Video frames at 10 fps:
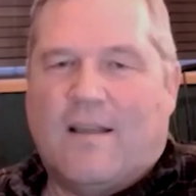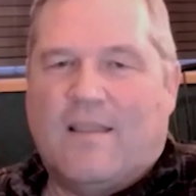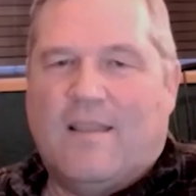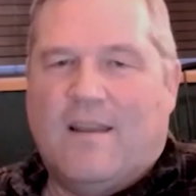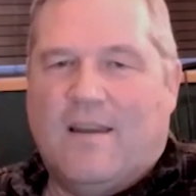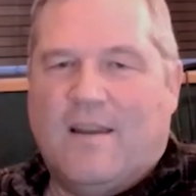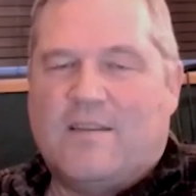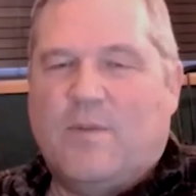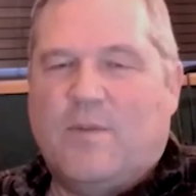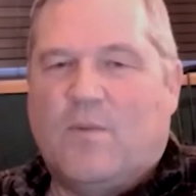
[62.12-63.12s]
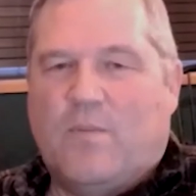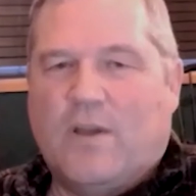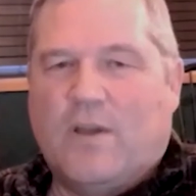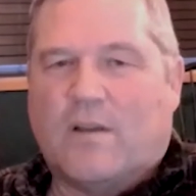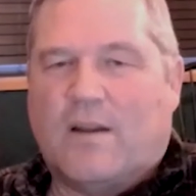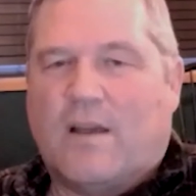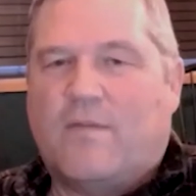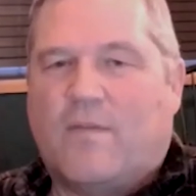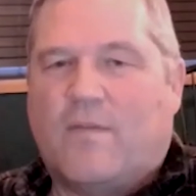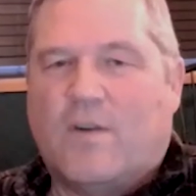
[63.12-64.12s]
It needs to be repealed. And
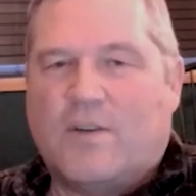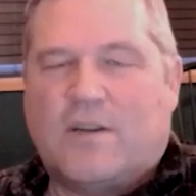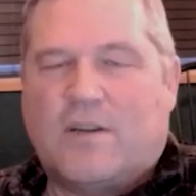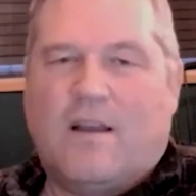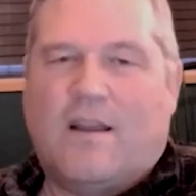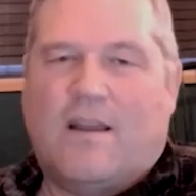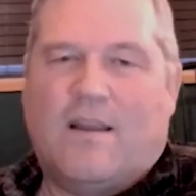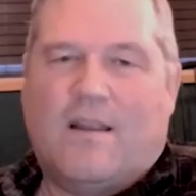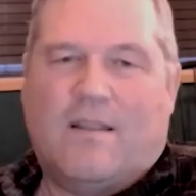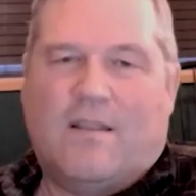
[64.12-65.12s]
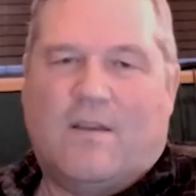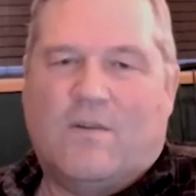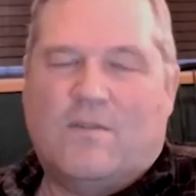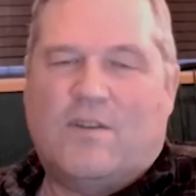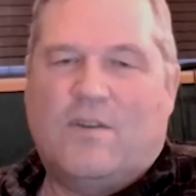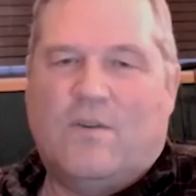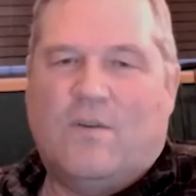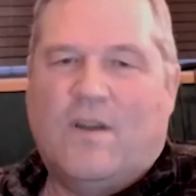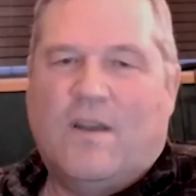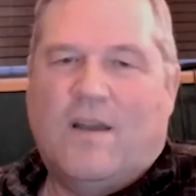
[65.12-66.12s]
unfortunately, those
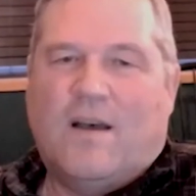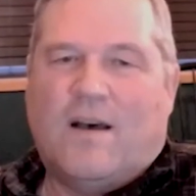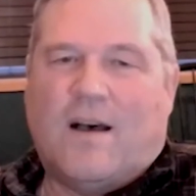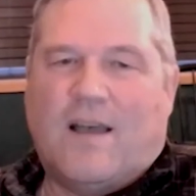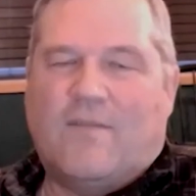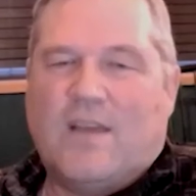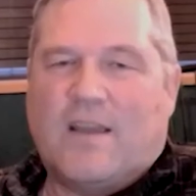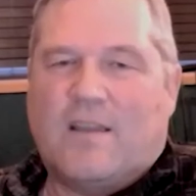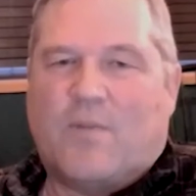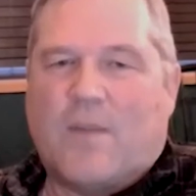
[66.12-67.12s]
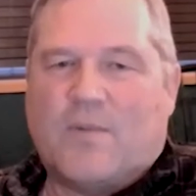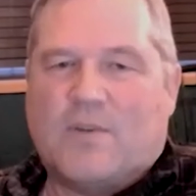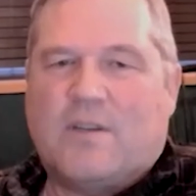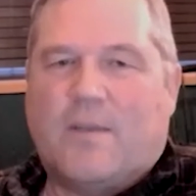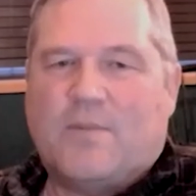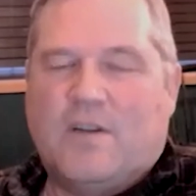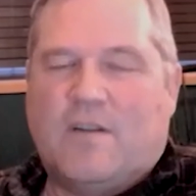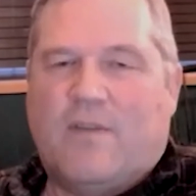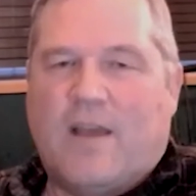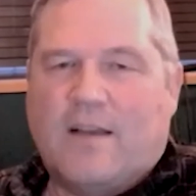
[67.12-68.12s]
who have taken the proper steps in
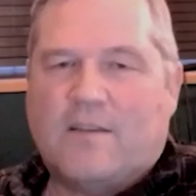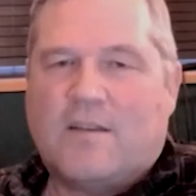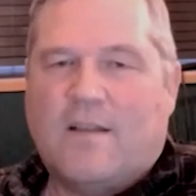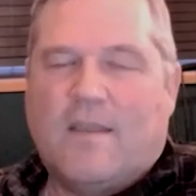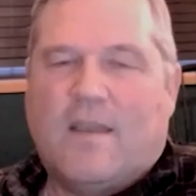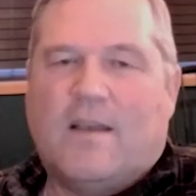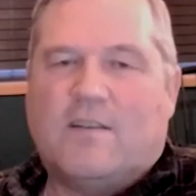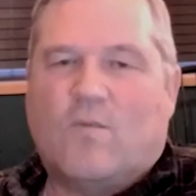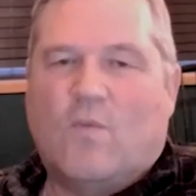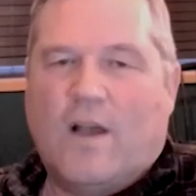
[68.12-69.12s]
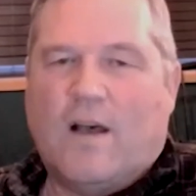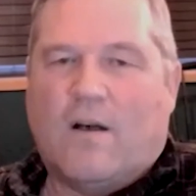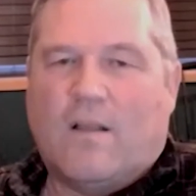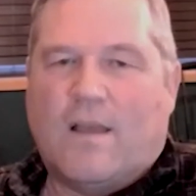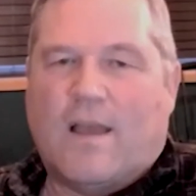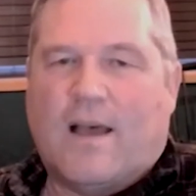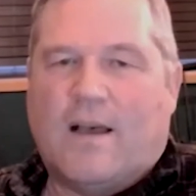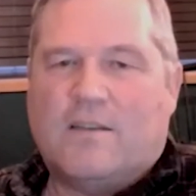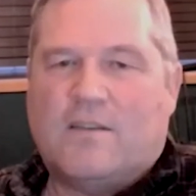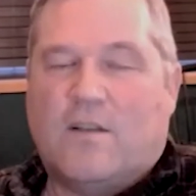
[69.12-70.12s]
advance, as well
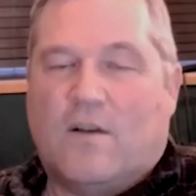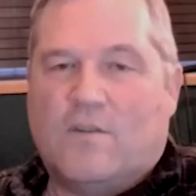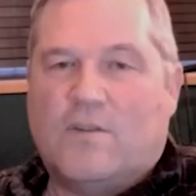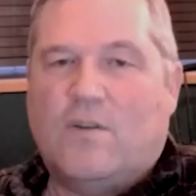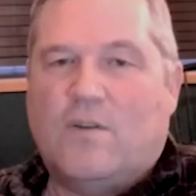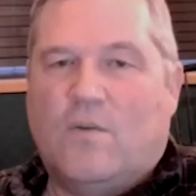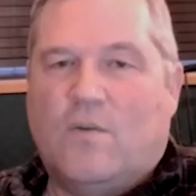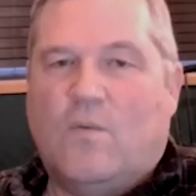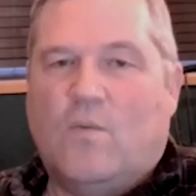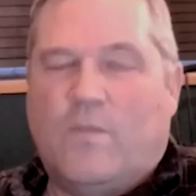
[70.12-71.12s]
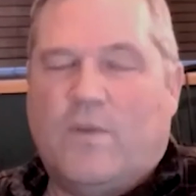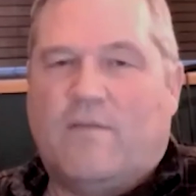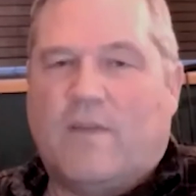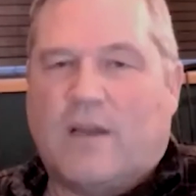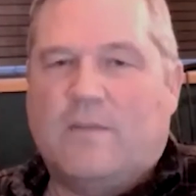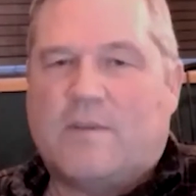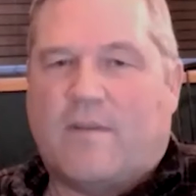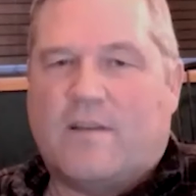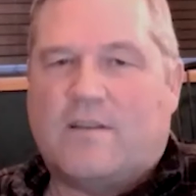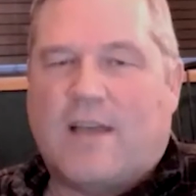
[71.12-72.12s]
as those who would be the victims
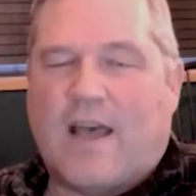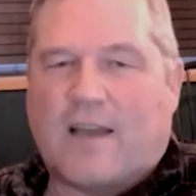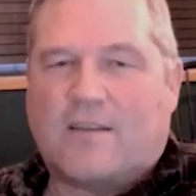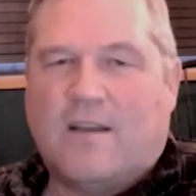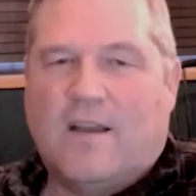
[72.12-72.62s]
of this tax,